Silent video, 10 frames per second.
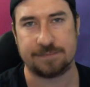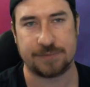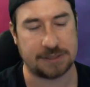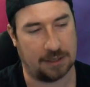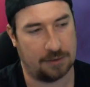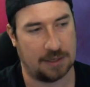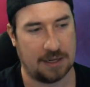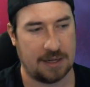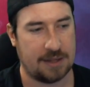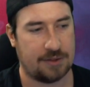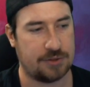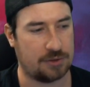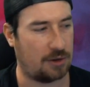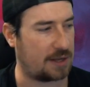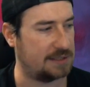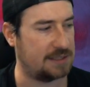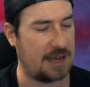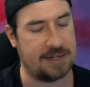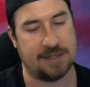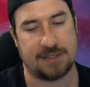So those are all kinds of
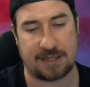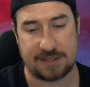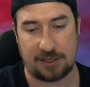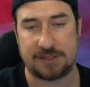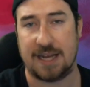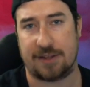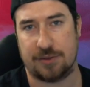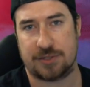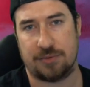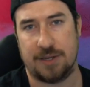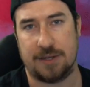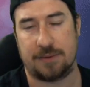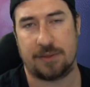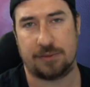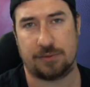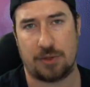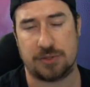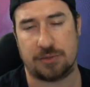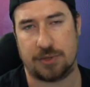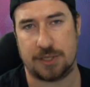ideas. Like I said, I'll tag those three
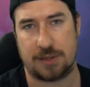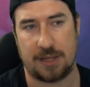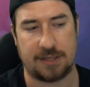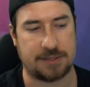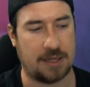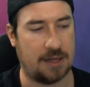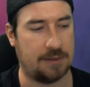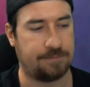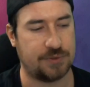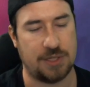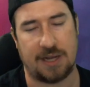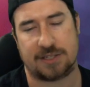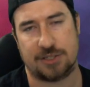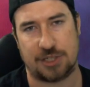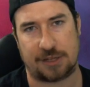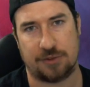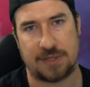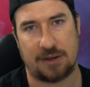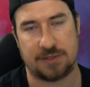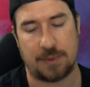things so you guys can check those
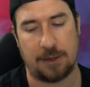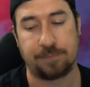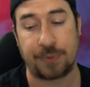out as well.